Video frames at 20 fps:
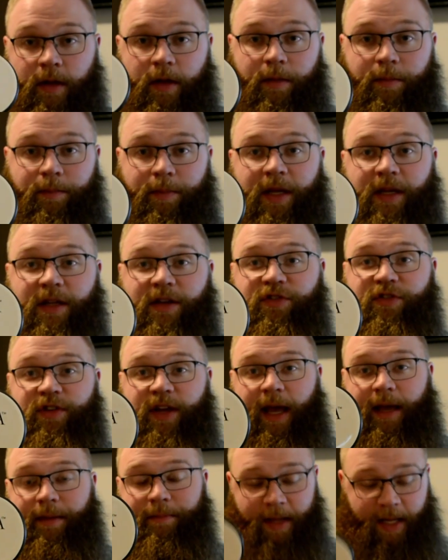
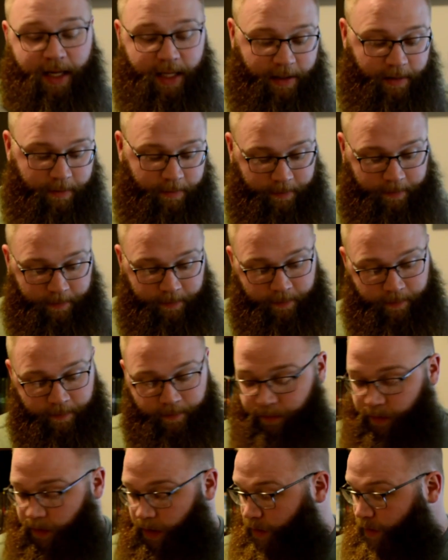PDGA Mini.
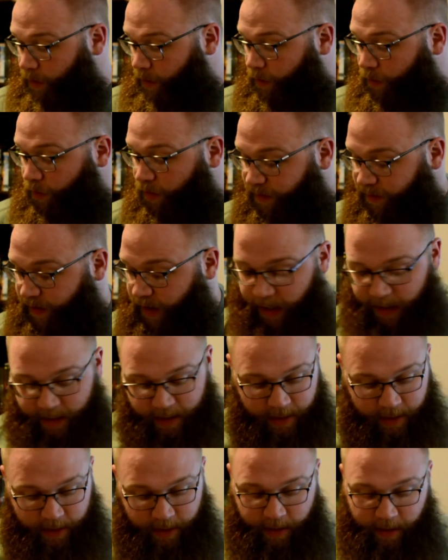We've
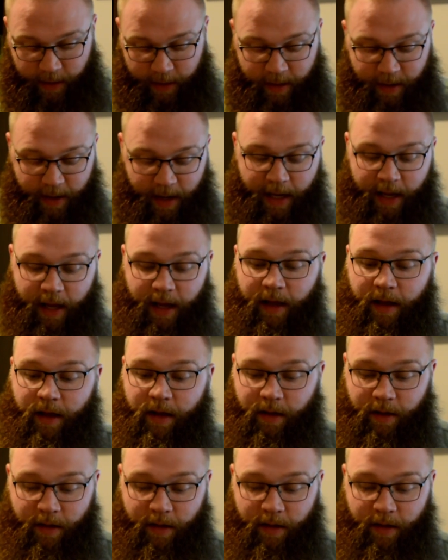got a